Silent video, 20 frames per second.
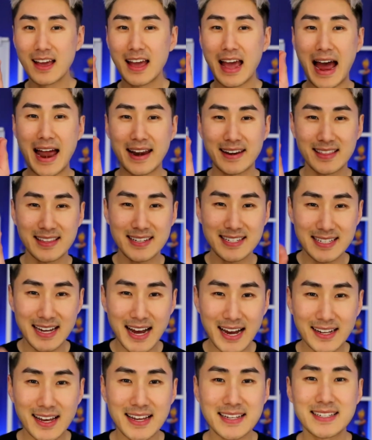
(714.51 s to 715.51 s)
At the
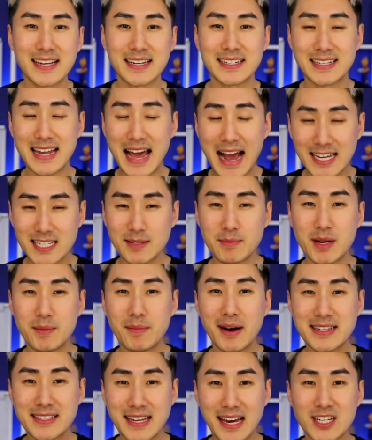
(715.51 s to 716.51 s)
start I said tax
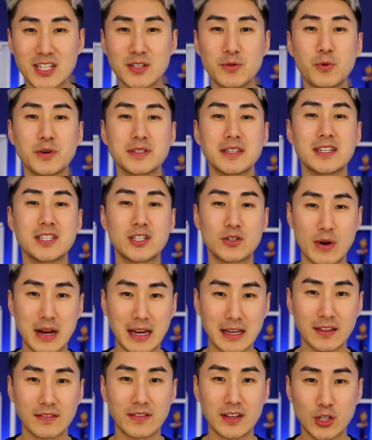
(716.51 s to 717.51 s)
minimization was a
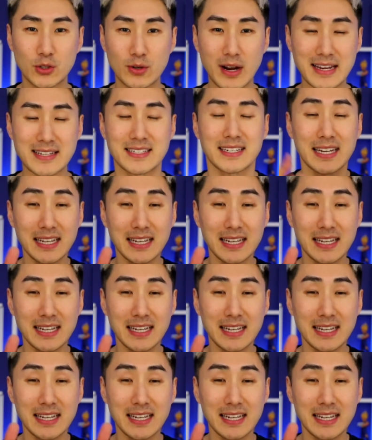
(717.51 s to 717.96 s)
strength of the trust.